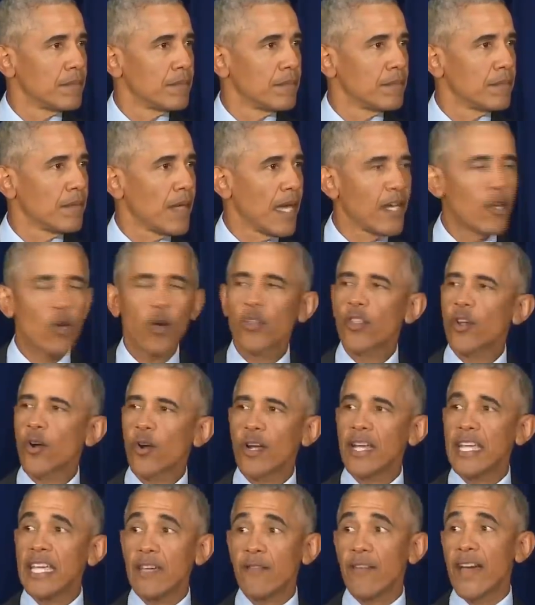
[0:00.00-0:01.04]
I know there
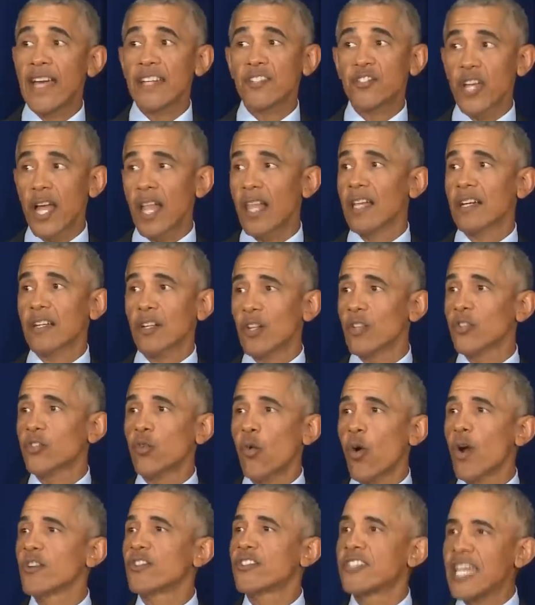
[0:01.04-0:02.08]
are evangelicals who
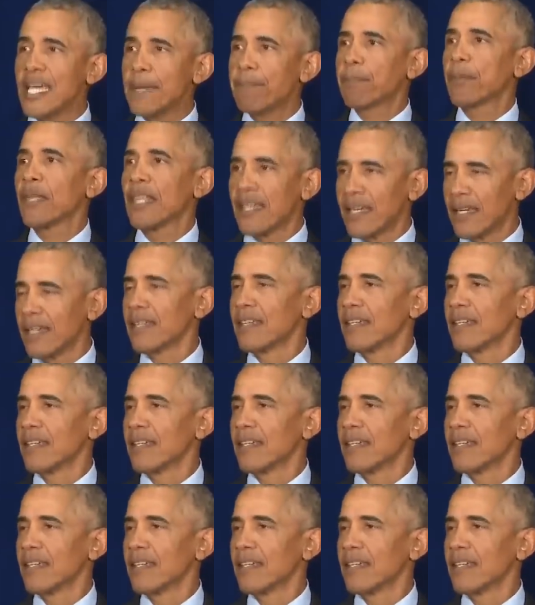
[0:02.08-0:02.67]
are deeply